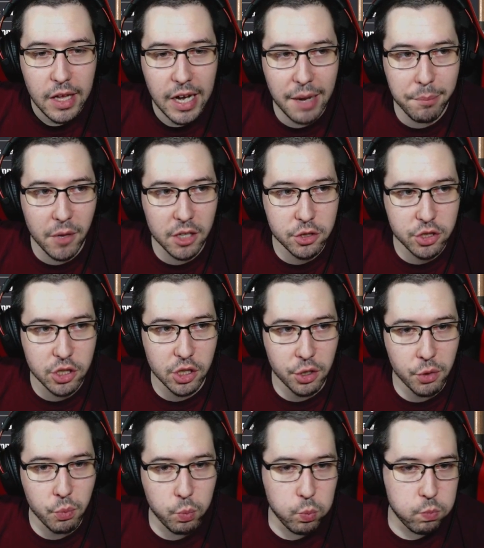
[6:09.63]
I'm not
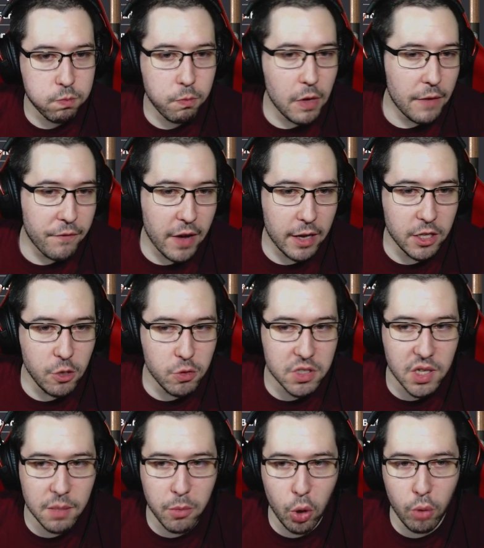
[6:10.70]
sure if I'd use
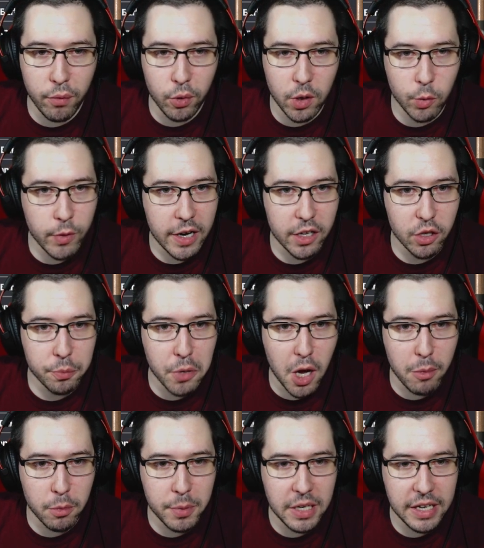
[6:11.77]
them over a regular
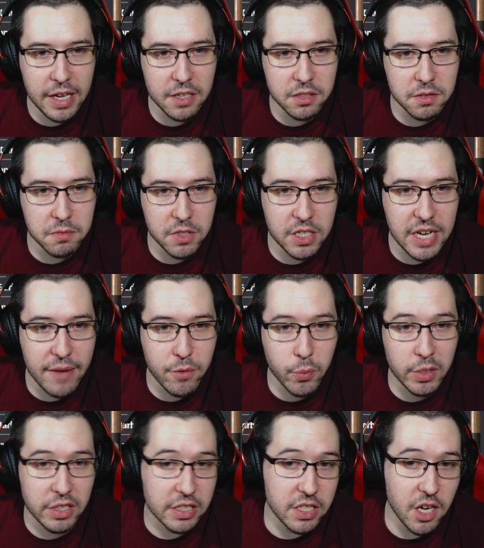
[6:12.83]
bobber, but I guess you never
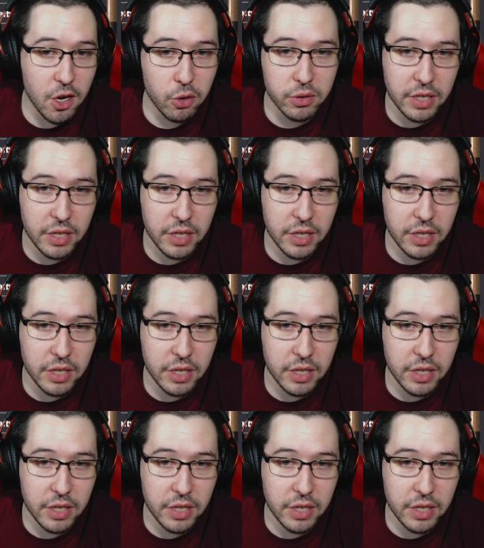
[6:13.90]
really know.